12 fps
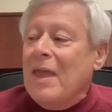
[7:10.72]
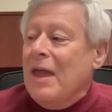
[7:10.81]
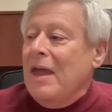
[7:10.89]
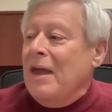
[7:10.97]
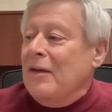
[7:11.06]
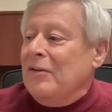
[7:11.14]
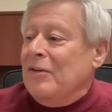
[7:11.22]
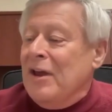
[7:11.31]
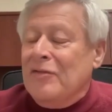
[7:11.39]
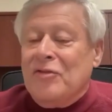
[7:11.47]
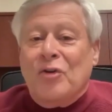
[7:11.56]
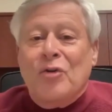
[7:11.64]
and
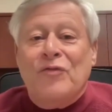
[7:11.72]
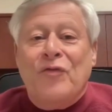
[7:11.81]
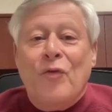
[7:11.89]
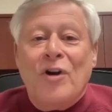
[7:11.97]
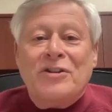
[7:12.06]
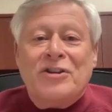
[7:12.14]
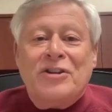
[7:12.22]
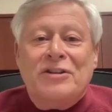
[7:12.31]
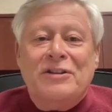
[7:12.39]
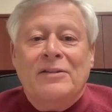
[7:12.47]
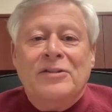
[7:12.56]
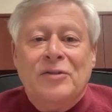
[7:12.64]
had the good
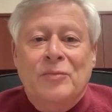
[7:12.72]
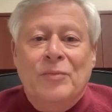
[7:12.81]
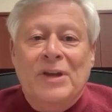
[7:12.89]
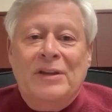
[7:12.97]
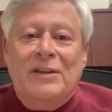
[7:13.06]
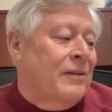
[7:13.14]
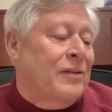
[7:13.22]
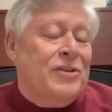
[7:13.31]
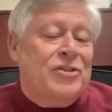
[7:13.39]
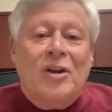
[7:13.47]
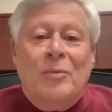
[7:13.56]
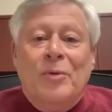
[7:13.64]
fortune to meet the
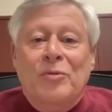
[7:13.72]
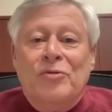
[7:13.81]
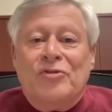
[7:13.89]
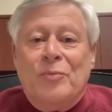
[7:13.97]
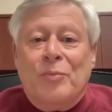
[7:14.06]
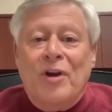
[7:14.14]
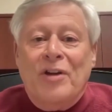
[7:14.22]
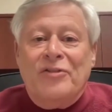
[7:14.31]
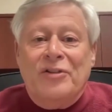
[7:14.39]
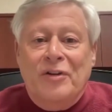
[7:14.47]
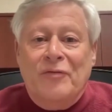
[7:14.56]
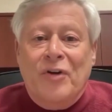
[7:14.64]
gentleman who's the
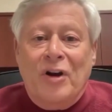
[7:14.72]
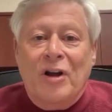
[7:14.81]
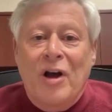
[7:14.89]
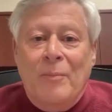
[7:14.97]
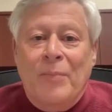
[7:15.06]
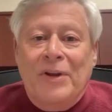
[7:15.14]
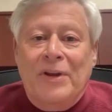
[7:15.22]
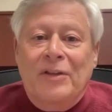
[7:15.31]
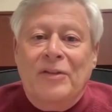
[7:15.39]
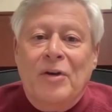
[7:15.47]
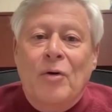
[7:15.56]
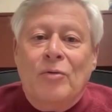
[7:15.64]
president of our company
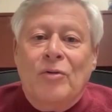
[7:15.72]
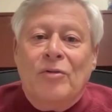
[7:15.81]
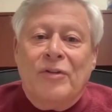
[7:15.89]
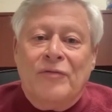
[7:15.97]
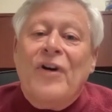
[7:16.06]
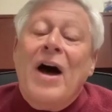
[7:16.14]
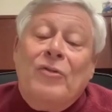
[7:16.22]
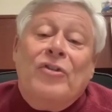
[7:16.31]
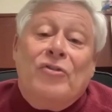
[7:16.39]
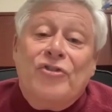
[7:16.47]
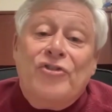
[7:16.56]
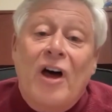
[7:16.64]
and the owner, the
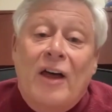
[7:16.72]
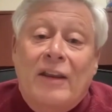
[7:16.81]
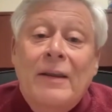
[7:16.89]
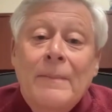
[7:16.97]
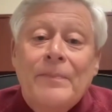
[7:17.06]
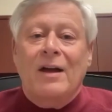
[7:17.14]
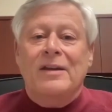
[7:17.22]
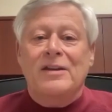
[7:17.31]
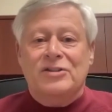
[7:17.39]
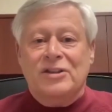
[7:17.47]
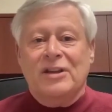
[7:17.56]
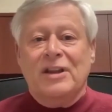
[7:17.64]
founder's son.
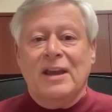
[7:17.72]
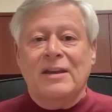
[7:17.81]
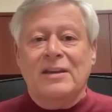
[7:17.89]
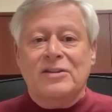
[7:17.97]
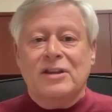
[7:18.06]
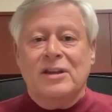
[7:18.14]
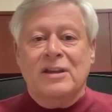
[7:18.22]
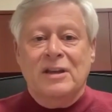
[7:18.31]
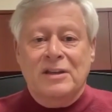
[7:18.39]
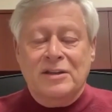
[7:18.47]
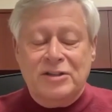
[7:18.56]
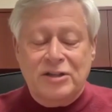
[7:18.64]
He's today, he's
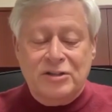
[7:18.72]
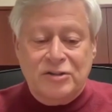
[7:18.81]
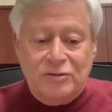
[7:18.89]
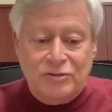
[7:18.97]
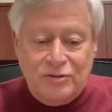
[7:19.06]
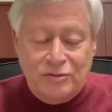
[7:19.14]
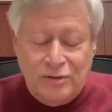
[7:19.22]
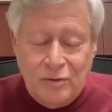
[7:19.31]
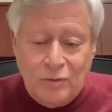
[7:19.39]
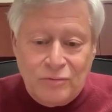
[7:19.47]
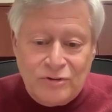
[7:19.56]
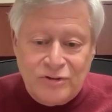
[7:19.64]
he and his sisters are
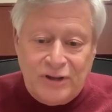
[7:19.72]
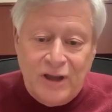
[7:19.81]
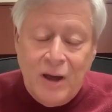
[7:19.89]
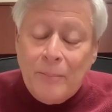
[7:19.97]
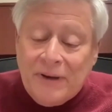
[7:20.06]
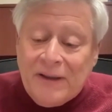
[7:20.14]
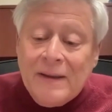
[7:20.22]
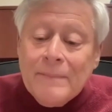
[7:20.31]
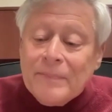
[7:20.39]
the owners of the company.